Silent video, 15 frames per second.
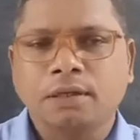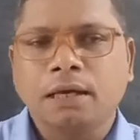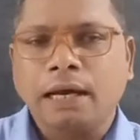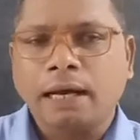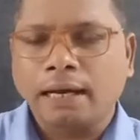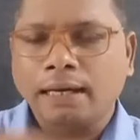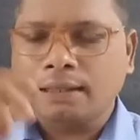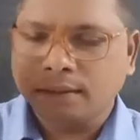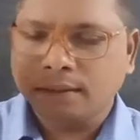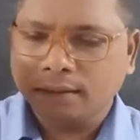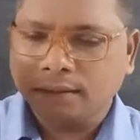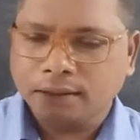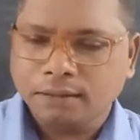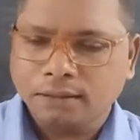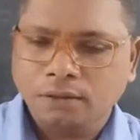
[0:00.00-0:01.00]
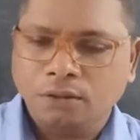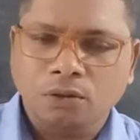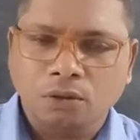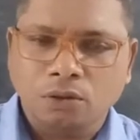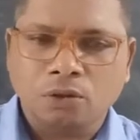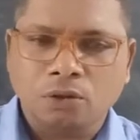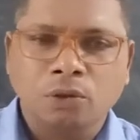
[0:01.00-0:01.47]
and he
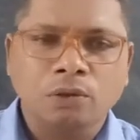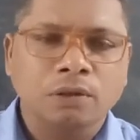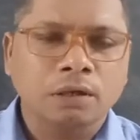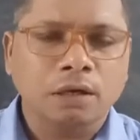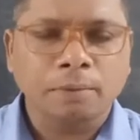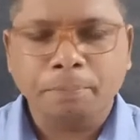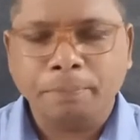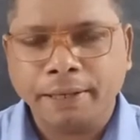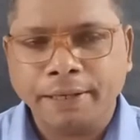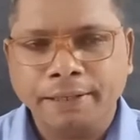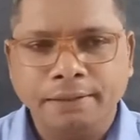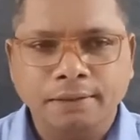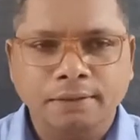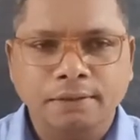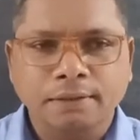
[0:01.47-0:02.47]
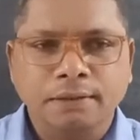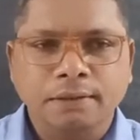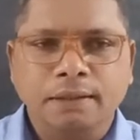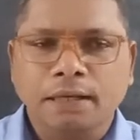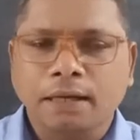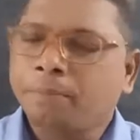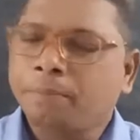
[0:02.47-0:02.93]
wrote complaint
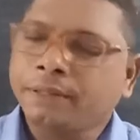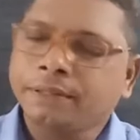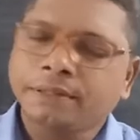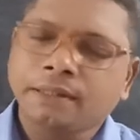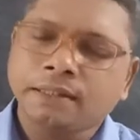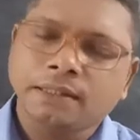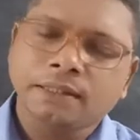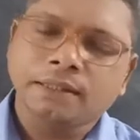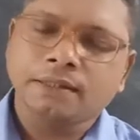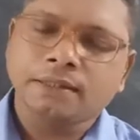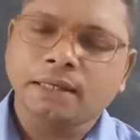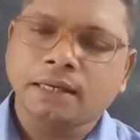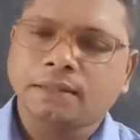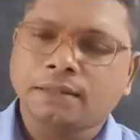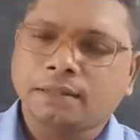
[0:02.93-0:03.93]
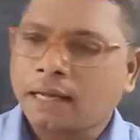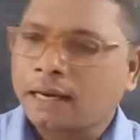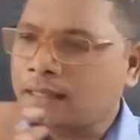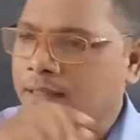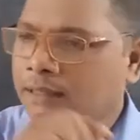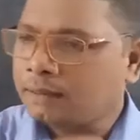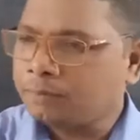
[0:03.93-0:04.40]
everything he done, and
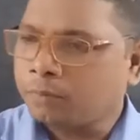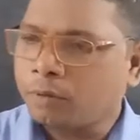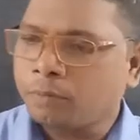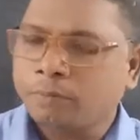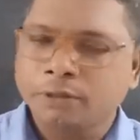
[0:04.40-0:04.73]
he published